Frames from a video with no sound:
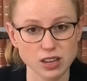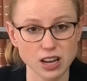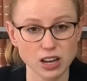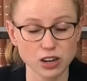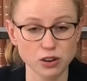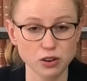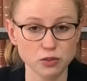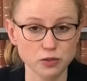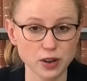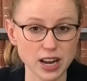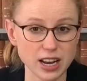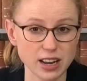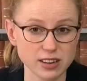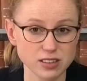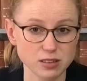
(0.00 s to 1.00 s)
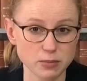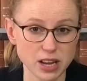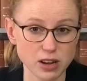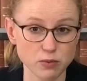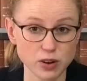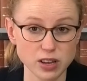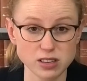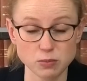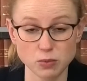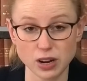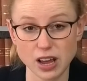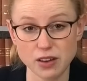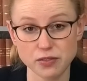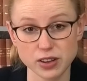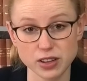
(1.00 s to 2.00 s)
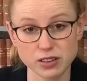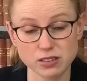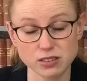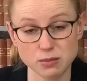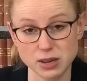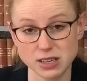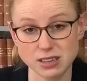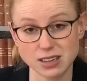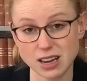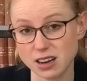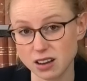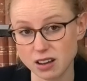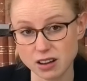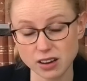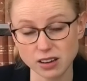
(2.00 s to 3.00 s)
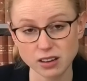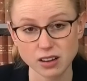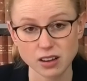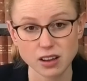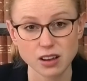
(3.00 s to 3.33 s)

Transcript: include failure to make reasonable efforts to meet a deadline,